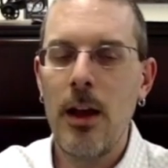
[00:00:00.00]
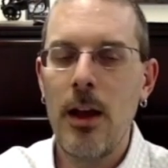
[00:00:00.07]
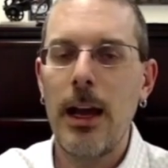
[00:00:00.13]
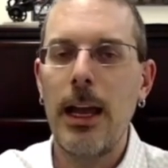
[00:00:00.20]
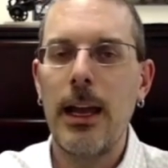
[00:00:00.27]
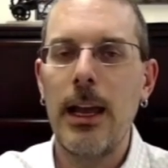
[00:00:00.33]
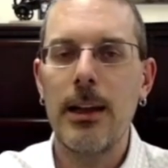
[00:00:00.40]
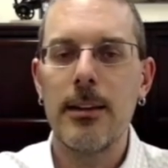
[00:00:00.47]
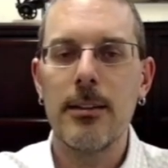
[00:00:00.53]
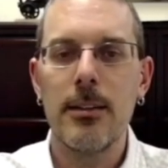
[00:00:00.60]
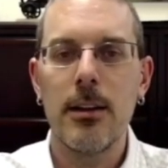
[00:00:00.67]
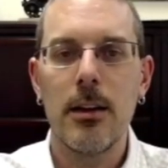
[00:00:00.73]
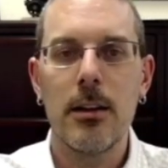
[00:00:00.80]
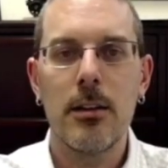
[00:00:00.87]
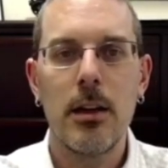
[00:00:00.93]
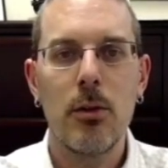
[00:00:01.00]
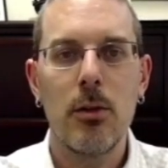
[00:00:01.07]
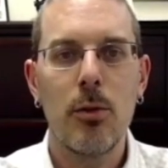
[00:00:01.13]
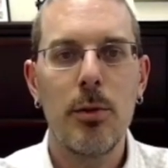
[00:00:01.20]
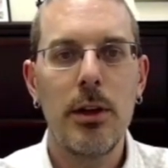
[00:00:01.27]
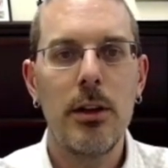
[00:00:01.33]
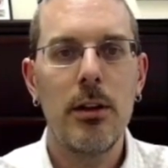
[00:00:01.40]
And today
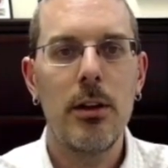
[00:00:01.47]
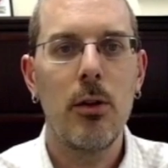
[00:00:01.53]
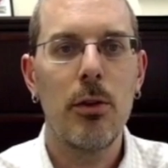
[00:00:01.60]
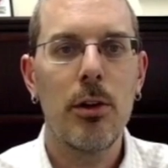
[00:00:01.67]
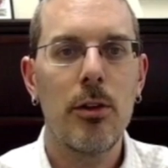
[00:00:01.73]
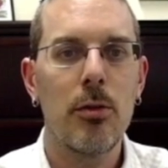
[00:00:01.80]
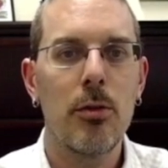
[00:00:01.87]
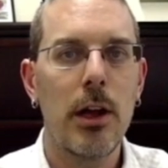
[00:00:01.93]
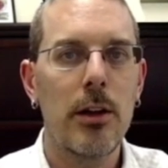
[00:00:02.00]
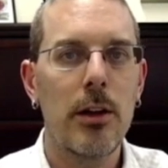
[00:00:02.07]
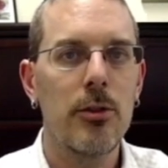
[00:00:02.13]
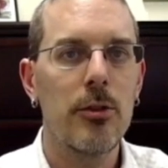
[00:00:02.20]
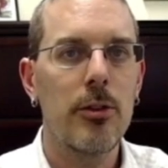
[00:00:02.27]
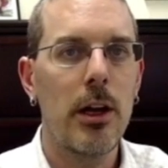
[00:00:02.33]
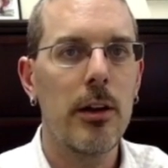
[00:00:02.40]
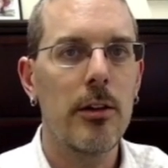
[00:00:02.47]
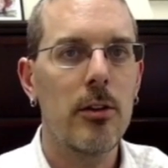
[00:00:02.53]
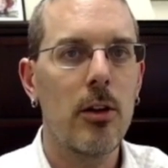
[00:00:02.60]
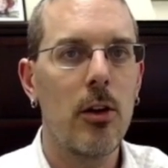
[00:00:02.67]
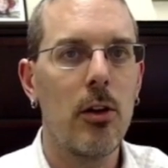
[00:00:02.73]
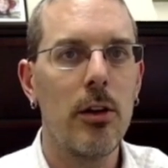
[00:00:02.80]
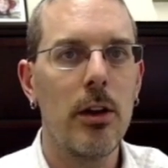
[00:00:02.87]
we'll be going through an exercise
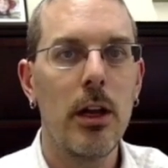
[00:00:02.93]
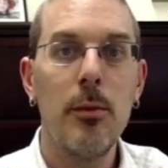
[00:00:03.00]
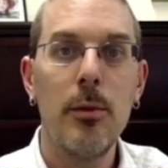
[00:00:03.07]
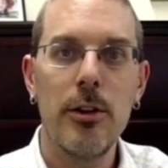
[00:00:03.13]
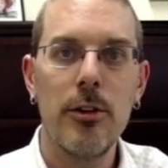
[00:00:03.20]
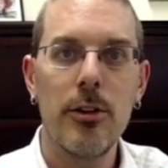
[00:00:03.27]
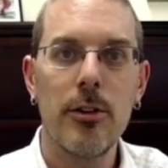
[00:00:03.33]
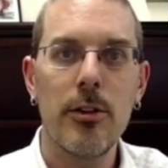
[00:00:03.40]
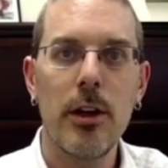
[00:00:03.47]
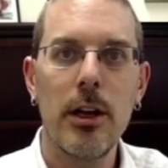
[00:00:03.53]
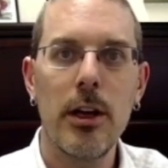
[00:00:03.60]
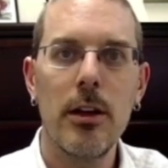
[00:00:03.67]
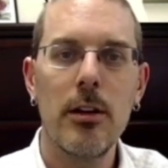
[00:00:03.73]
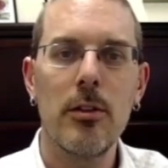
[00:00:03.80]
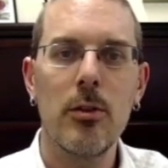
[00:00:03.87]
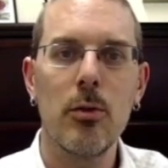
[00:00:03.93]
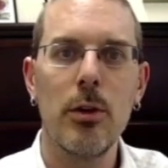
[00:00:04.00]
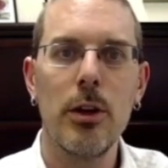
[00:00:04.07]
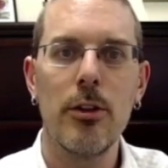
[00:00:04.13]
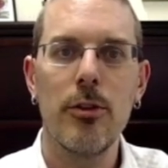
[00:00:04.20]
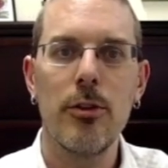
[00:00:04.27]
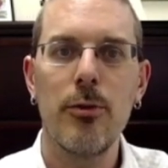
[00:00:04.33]
called Image Insights,
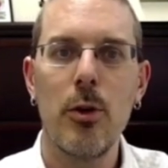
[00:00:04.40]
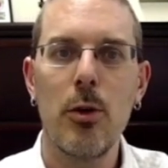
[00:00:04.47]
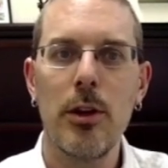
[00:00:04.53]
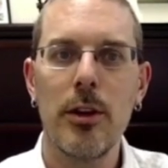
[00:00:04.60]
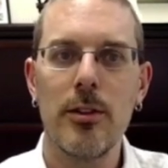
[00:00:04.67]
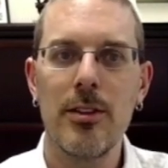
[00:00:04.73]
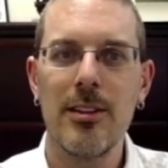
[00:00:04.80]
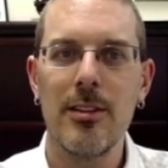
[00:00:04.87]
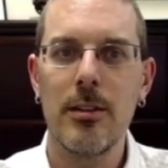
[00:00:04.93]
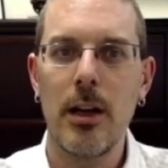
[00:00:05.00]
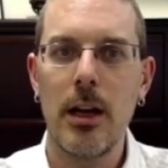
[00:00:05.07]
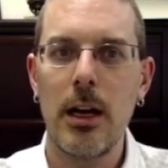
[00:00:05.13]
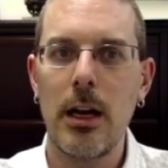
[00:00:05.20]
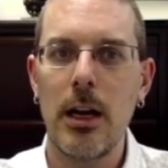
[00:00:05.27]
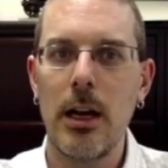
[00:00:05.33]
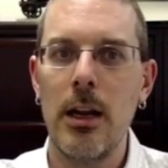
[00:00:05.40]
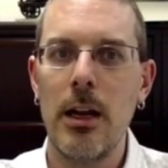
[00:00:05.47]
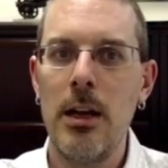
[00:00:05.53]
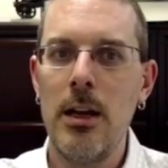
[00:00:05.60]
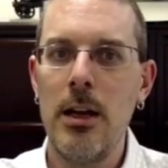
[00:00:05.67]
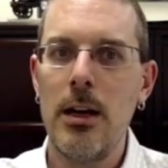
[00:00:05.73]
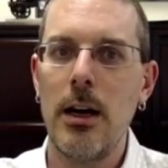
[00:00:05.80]
which focuses on
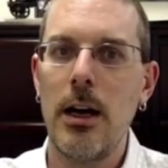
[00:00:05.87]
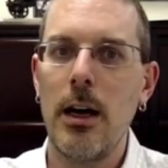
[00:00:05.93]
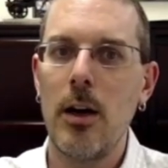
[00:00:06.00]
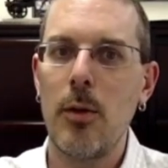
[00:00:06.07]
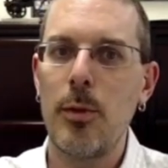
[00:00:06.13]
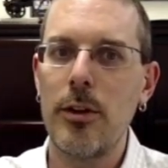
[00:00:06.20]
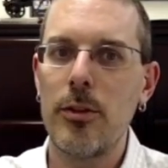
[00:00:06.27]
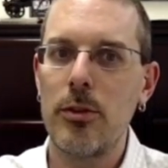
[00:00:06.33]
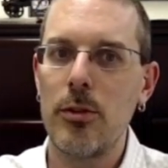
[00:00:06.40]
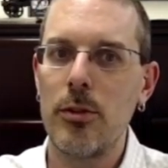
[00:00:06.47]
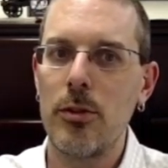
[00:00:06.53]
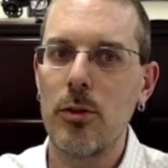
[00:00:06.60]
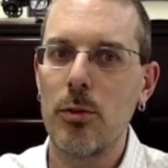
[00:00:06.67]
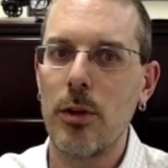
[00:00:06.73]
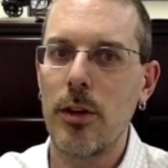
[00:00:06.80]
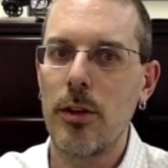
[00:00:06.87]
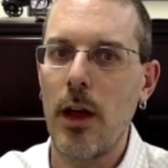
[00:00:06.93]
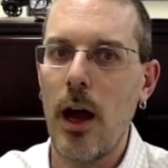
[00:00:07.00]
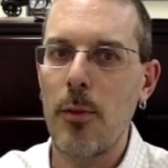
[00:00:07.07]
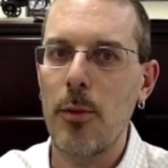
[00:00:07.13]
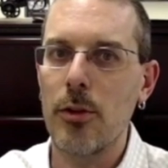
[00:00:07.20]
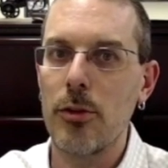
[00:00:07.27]
helping students with
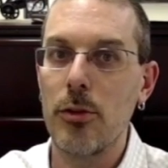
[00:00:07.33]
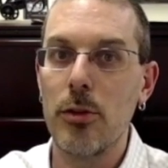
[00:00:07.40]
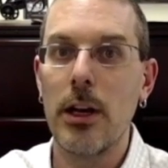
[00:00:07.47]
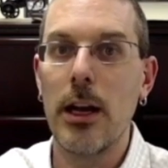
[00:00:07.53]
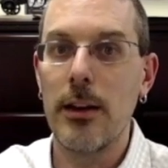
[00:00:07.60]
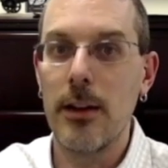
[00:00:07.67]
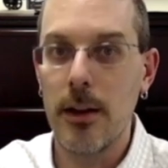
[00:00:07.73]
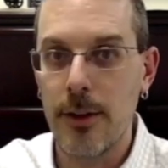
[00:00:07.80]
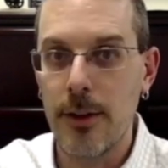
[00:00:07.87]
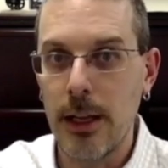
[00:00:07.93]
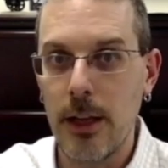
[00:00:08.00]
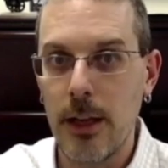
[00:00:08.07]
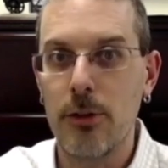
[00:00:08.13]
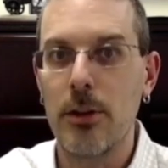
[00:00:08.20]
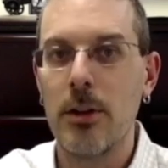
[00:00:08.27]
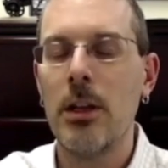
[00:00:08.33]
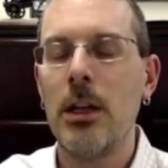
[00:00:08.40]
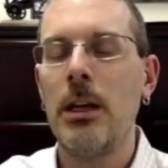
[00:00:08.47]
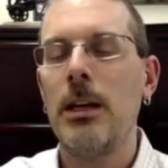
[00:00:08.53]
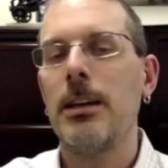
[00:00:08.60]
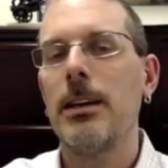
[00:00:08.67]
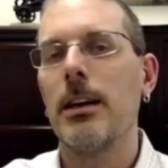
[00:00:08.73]
opportunity identification.
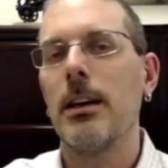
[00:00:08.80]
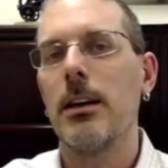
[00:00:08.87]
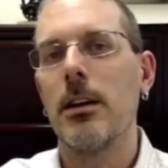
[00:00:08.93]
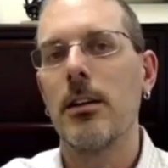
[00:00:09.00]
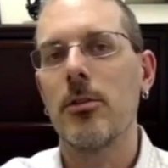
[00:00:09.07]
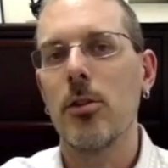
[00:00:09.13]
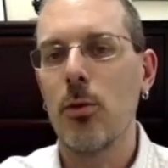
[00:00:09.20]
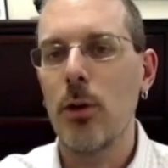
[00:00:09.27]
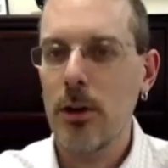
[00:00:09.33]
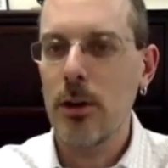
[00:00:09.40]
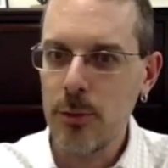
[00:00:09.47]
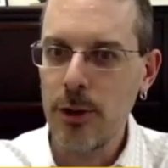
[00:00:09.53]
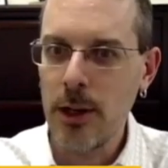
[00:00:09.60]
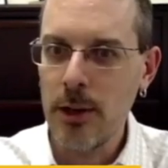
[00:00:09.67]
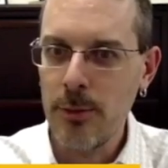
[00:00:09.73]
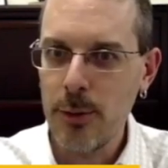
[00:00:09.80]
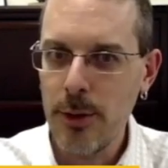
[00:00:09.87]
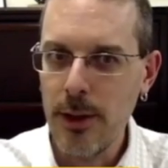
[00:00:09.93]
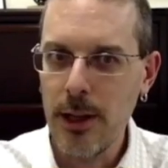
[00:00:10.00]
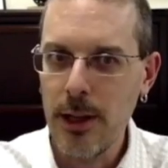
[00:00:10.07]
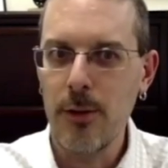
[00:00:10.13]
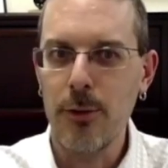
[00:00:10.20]
So welcome, Jennifer.
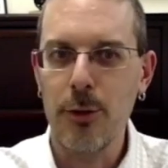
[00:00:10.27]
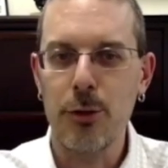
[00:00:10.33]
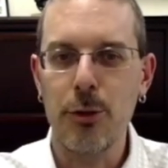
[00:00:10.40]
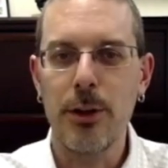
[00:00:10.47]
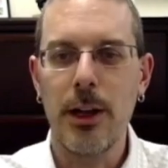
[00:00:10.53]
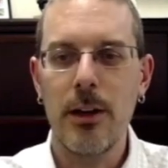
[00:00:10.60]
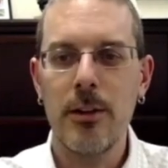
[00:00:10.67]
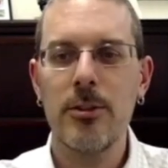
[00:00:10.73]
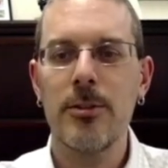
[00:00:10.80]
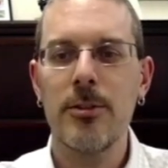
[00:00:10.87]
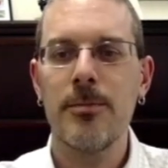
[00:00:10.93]
Thank you for joining us.